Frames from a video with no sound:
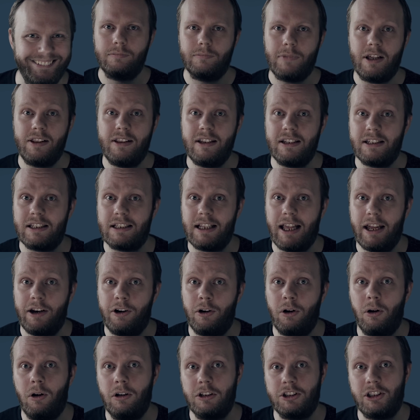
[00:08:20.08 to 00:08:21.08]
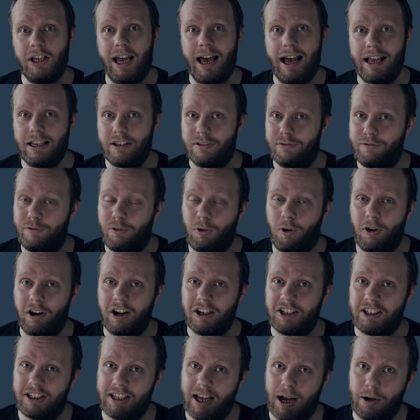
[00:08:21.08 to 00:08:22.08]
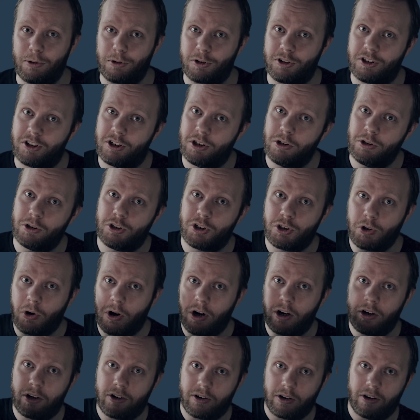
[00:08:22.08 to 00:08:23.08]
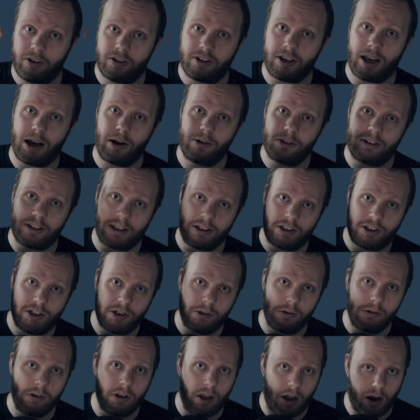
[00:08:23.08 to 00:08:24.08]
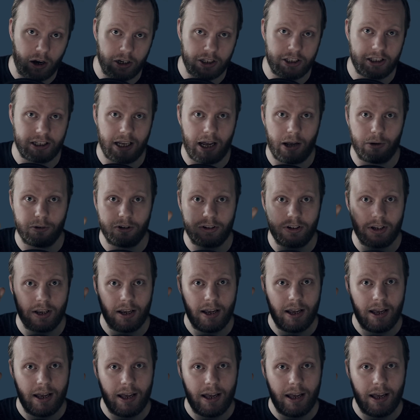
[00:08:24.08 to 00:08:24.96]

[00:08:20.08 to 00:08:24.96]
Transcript: And this letter also has 4 sounds, 2 short sounds and 2 long sounds.